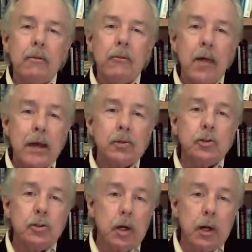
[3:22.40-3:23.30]
That's
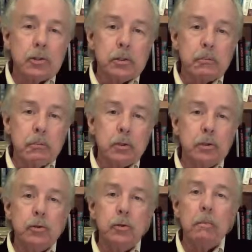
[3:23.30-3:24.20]
John's
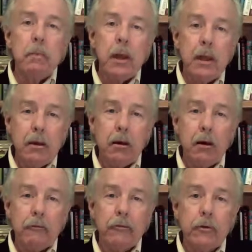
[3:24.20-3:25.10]
emotional
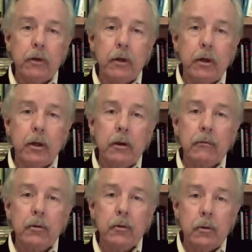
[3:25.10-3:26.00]
payoff
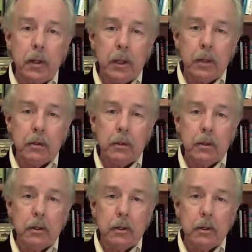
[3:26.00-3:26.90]
for doing it.
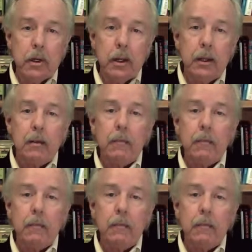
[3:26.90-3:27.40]
Right?